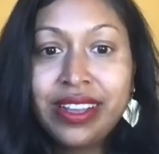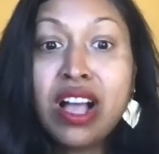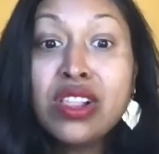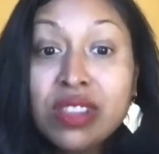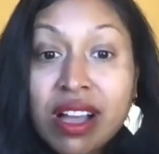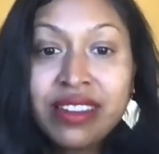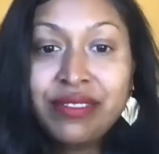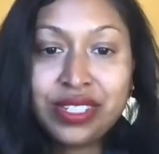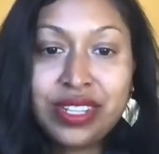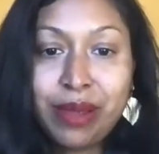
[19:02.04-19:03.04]
a lot of
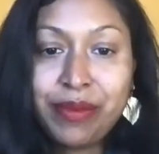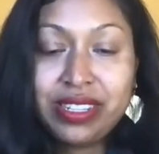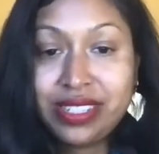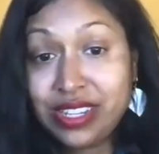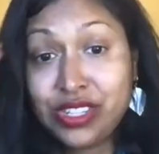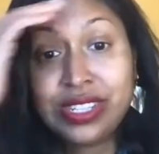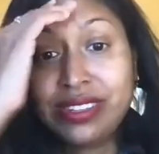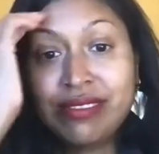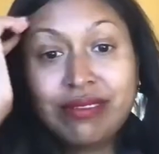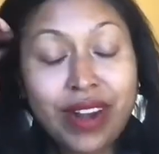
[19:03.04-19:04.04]
your time and
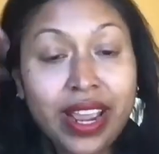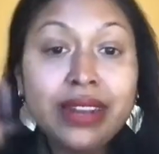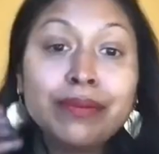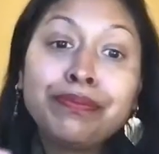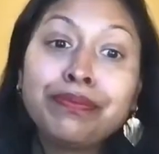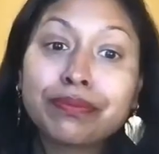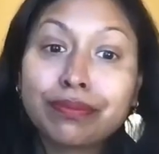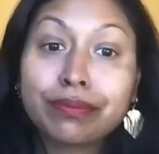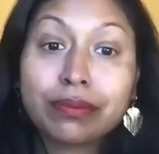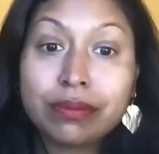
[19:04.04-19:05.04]
attention, right?
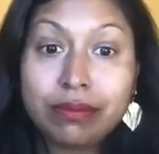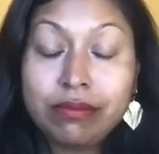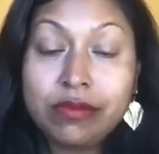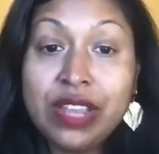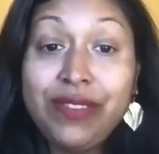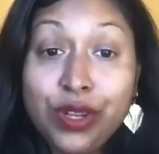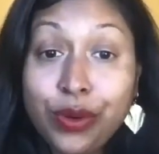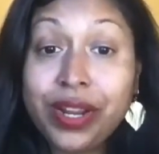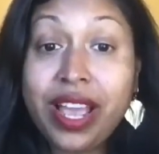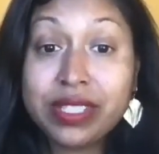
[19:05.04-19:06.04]
If you
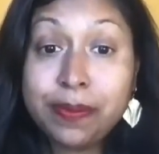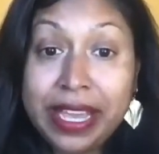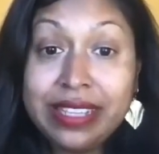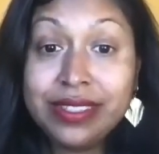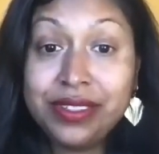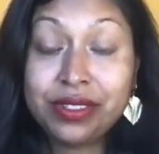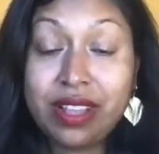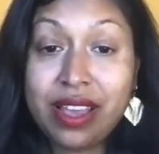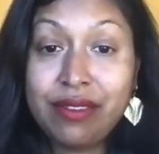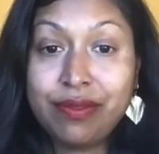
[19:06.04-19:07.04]
don't have space in your
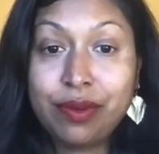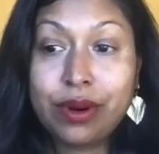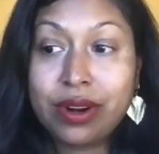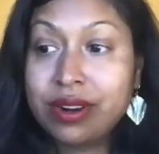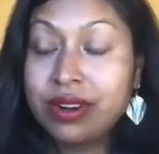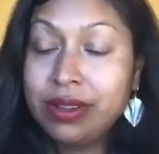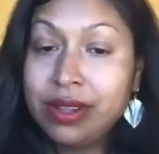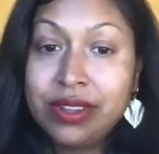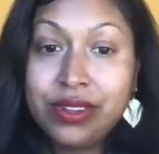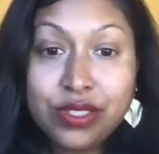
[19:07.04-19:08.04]
life for
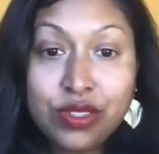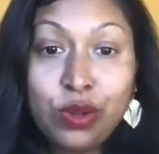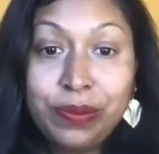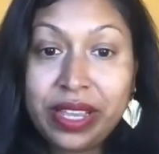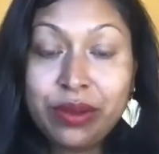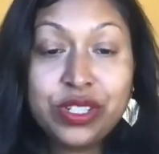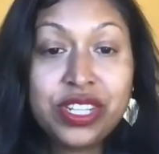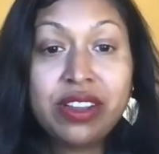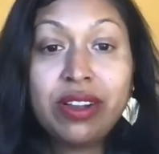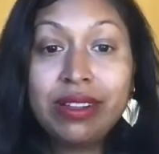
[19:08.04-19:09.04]
your soulmate, which
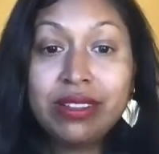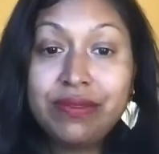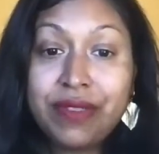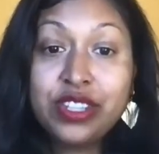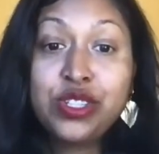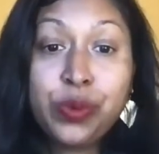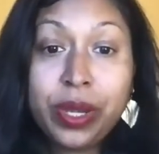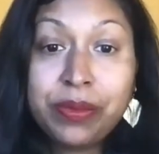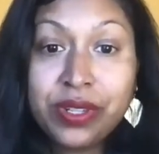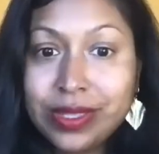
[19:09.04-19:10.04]
I call the Feng Shui
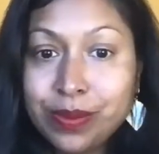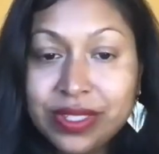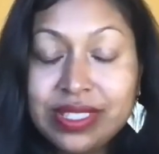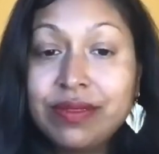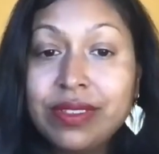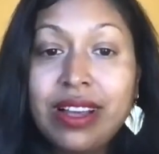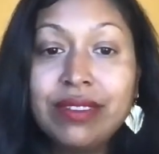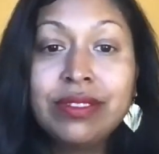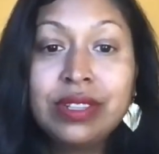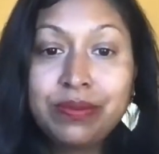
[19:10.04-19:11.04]
principles of love,